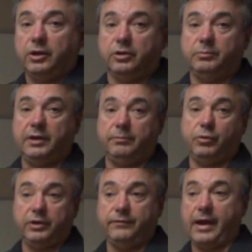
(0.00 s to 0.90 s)
can be
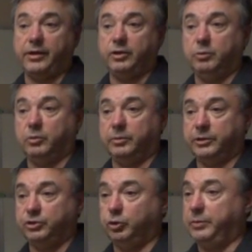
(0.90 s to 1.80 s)
pretty valuable,
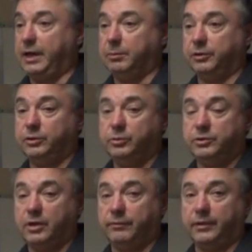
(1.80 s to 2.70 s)
because you'll be able to do
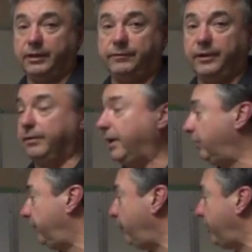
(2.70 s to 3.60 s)
stuff like figure out if